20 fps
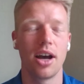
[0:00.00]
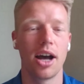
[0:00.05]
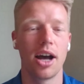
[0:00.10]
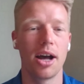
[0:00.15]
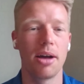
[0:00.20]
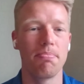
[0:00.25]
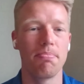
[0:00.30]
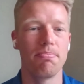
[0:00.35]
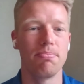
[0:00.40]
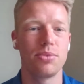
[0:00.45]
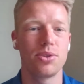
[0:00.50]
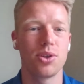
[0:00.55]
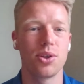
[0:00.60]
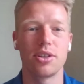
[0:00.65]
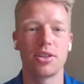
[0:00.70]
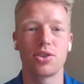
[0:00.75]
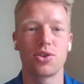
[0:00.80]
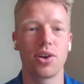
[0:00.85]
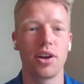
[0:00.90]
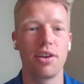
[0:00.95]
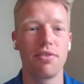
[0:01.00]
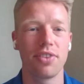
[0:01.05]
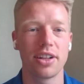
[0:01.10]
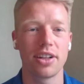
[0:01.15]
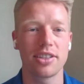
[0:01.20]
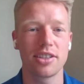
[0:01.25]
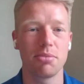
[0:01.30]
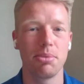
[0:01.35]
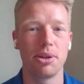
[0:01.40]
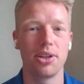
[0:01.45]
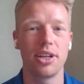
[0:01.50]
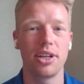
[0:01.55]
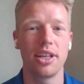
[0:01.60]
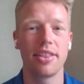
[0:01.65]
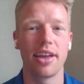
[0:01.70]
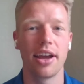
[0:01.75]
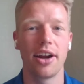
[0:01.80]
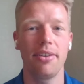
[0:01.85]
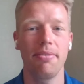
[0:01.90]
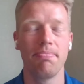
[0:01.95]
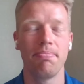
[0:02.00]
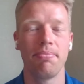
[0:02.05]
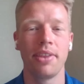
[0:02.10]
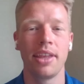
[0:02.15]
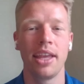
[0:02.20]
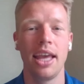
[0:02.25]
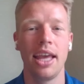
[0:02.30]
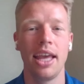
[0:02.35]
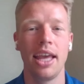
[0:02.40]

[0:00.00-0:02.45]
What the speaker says: So there's great flexibility there.